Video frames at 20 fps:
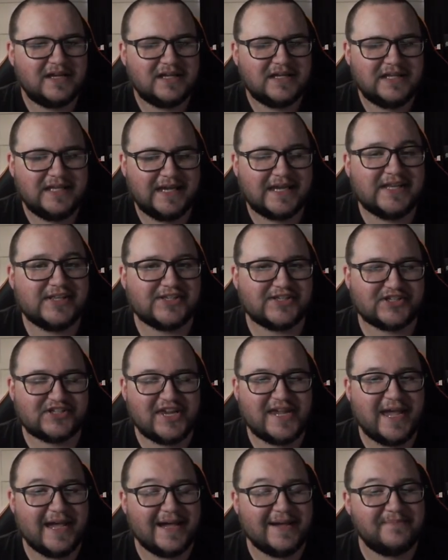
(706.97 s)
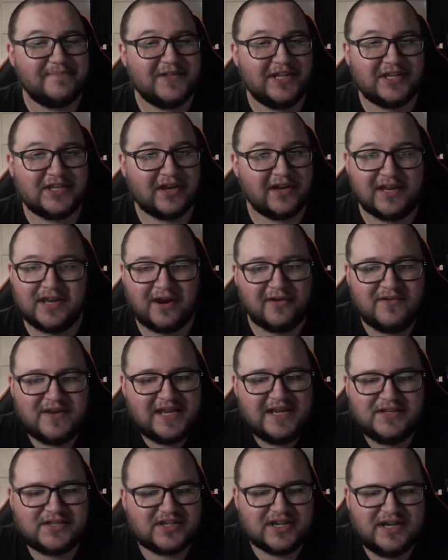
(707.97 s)
You can see it. You don't you don't
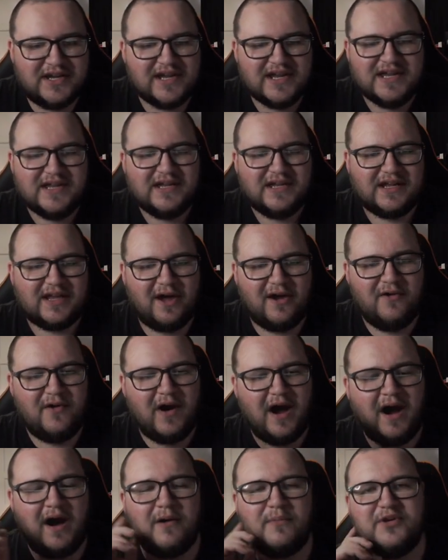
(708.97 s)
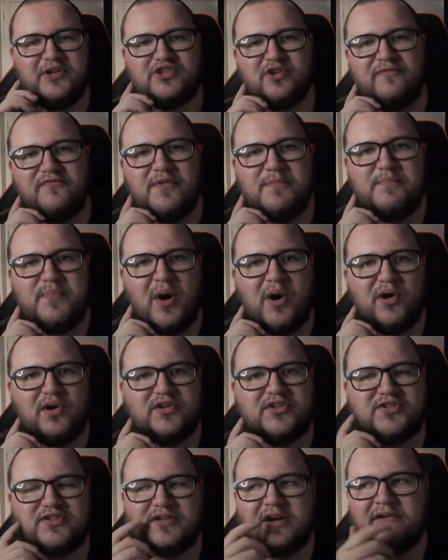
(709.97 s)
need to go. Oh, it's off the
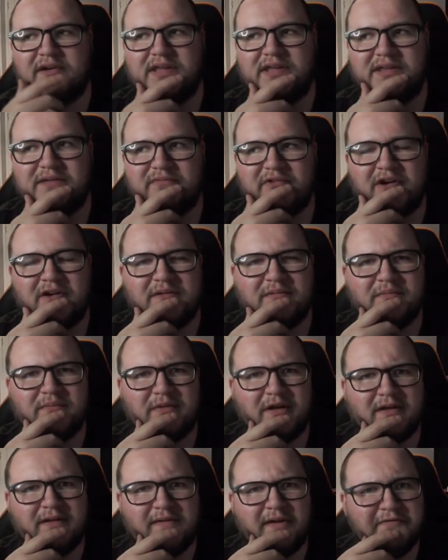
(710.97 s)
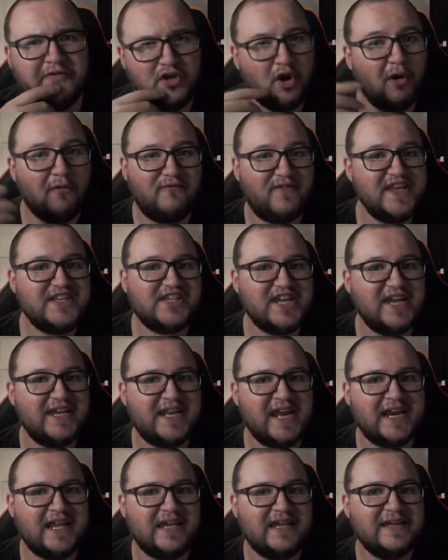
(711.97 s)
books. Oh, right. Have you not visited
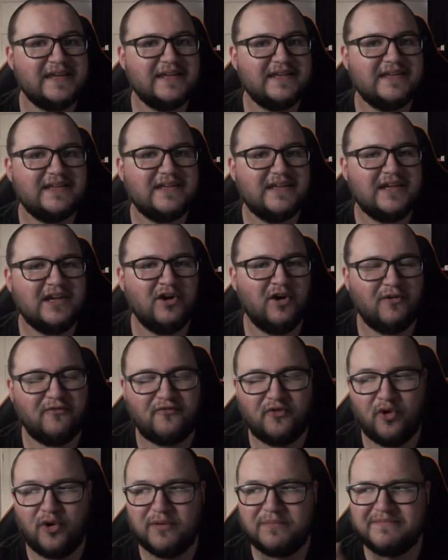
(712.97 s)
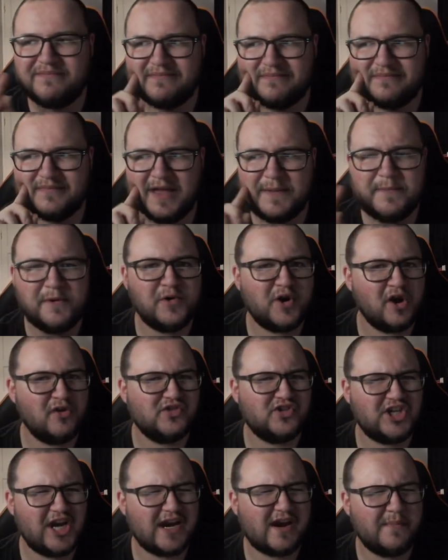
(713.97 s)
any? You not thought maybe we'll go and
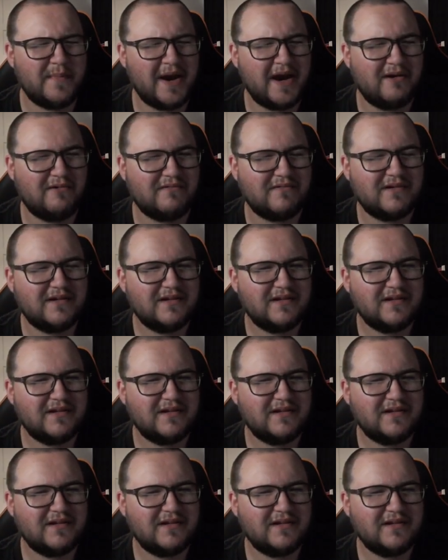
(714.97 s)
check them out.